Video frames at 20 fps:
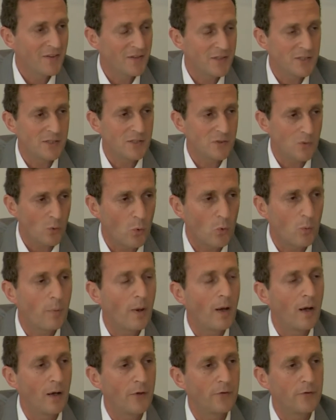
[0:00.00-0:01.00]
This all
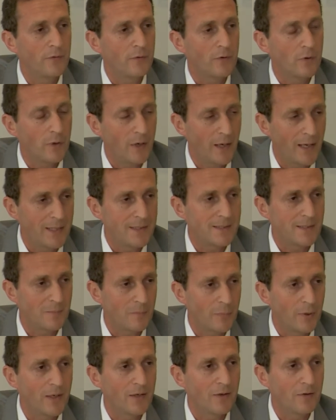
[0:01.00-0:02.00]
part of creating
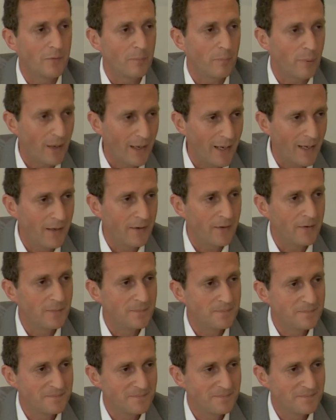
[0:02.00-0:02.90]
Britain's brand.